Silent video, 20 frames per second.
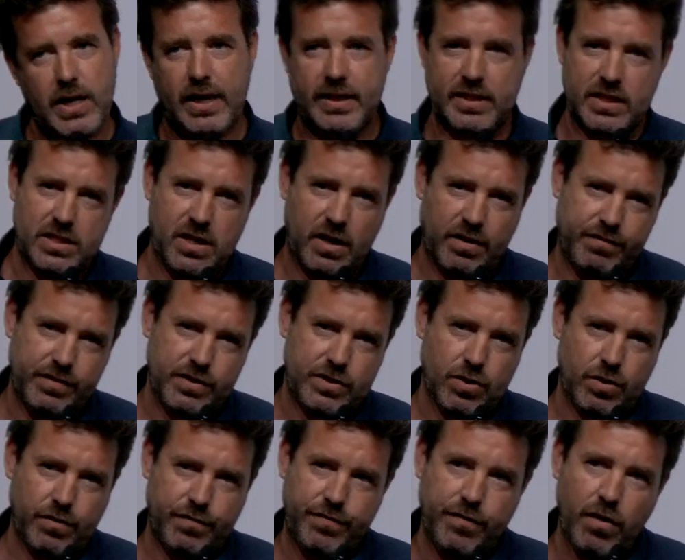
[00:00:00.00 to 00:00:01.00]
at the service
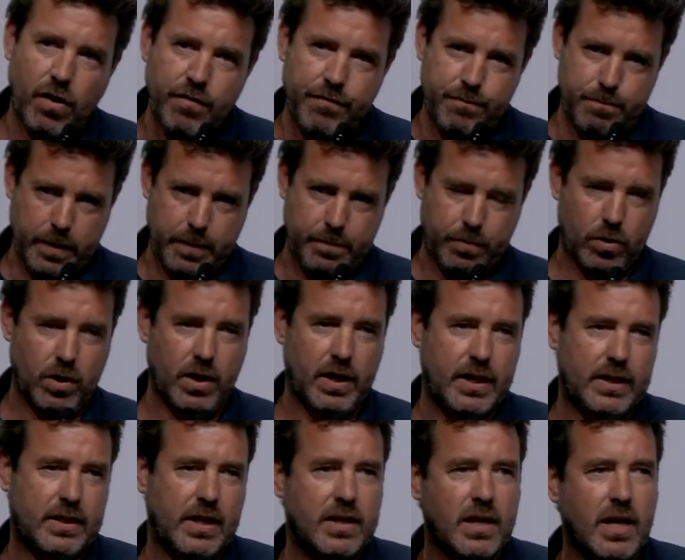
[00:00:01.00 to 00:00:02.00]
of, of people,
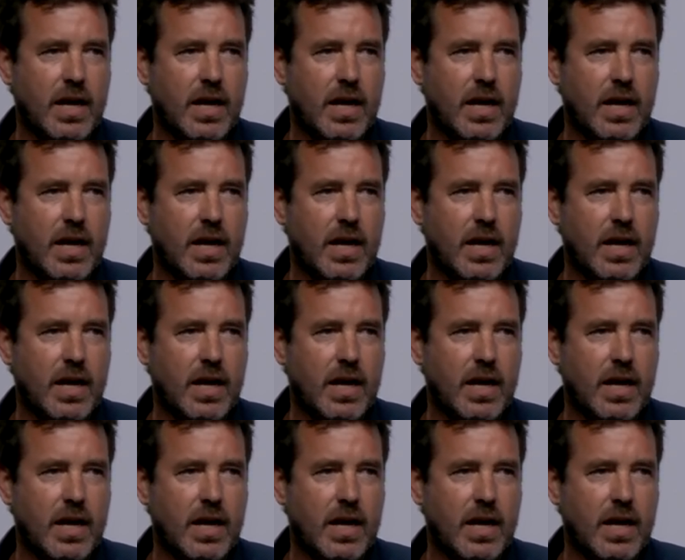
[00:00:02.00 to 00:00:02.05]
at the,